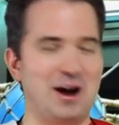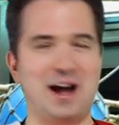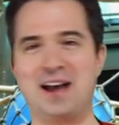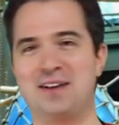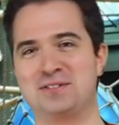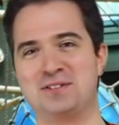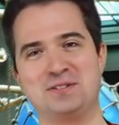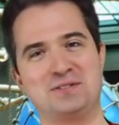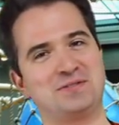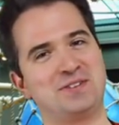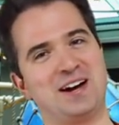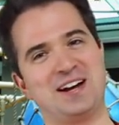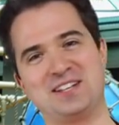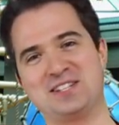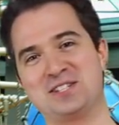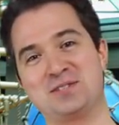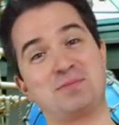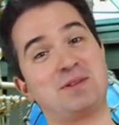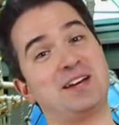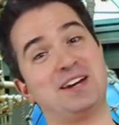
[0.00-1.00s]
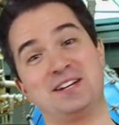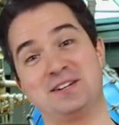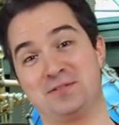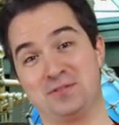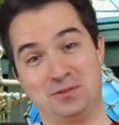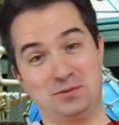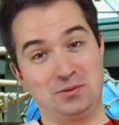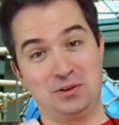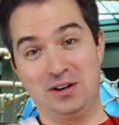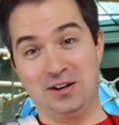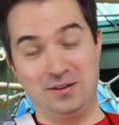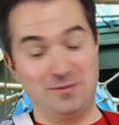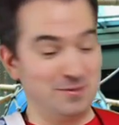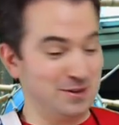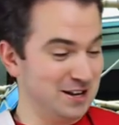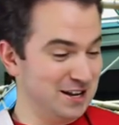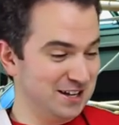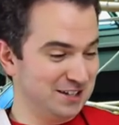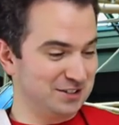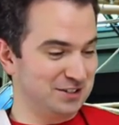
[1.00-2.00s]
I have to find some kind of different rum
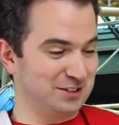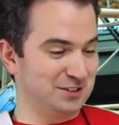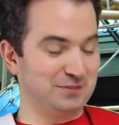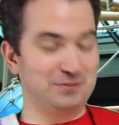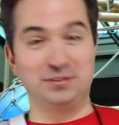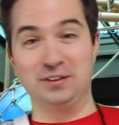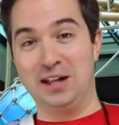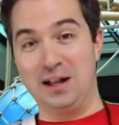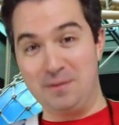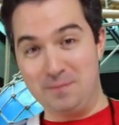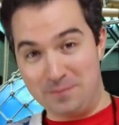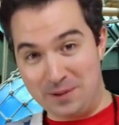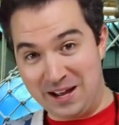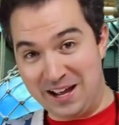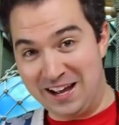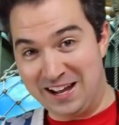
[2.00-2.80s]
to flambe